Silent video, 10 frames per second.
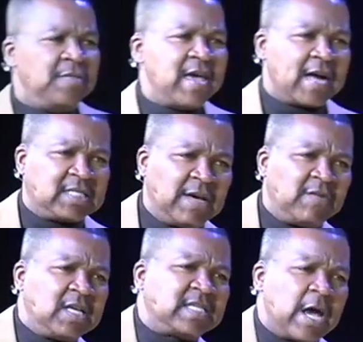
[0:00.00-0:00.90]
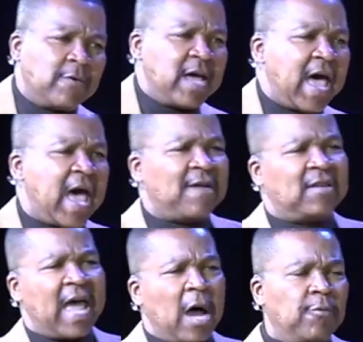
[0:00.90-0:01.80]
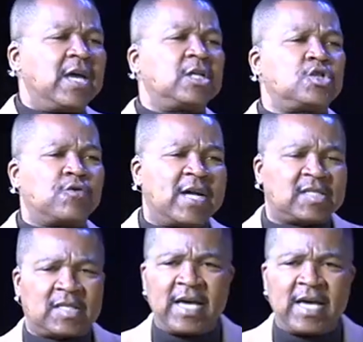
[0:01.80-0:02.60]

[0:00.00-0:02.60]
the activities that we have and how we address